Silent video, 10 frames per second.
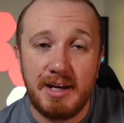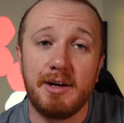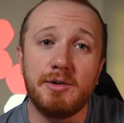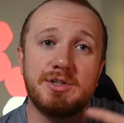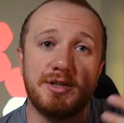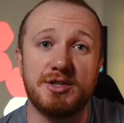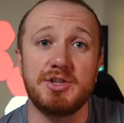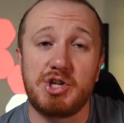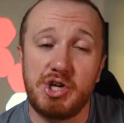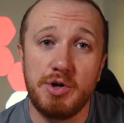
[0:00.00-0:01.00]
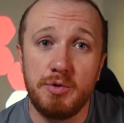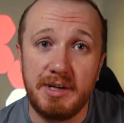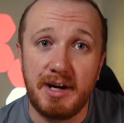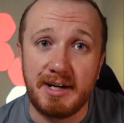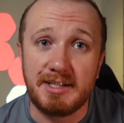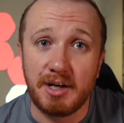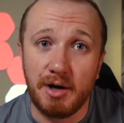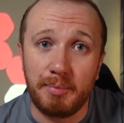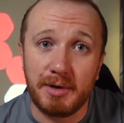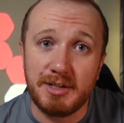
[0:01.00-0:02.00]
It also doesn't chew the ice
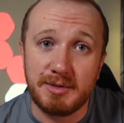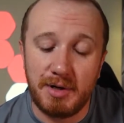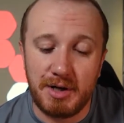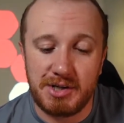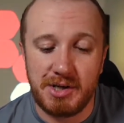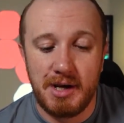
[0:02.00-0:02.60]
up as much,